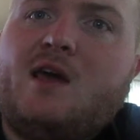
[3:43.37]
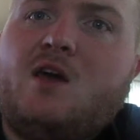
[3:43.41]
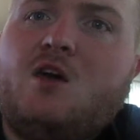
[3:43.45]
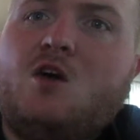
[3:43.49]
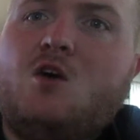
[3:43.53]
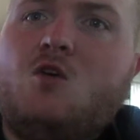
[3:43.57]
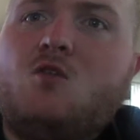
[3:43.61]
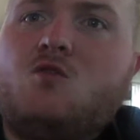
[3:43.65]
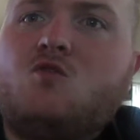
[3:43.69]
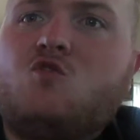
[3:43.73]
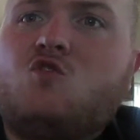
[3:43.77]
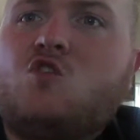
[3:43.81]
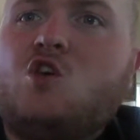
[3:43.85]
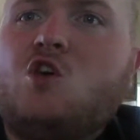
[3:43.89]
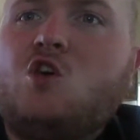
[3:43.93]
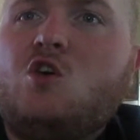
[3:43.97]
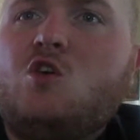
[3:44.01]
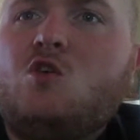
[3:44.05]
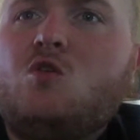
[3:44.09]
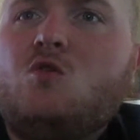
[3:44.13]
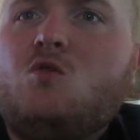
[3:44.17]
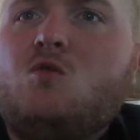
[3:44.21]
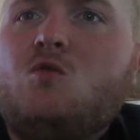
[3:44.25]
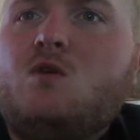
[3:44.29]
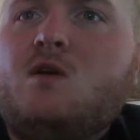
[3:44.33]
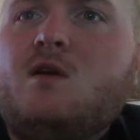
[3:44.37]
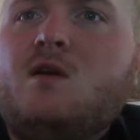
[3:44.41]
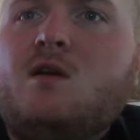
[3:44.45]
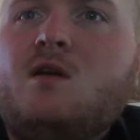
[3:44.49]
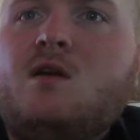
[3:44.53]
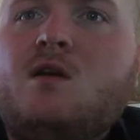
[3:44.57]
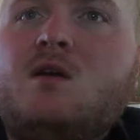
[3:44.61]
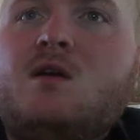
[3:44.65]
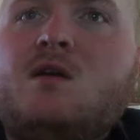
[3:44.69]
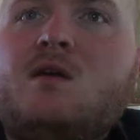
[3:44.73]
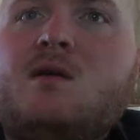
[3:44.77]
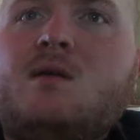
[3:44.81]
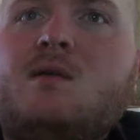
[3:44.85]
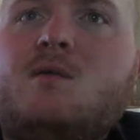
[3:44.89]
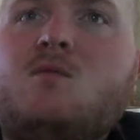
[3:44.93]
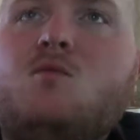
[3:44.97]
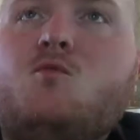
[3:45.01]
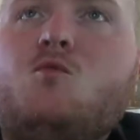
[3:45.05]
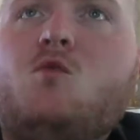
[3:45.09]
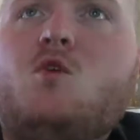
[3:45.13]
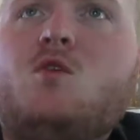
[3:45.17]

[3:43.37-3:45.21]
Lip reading: out to incident.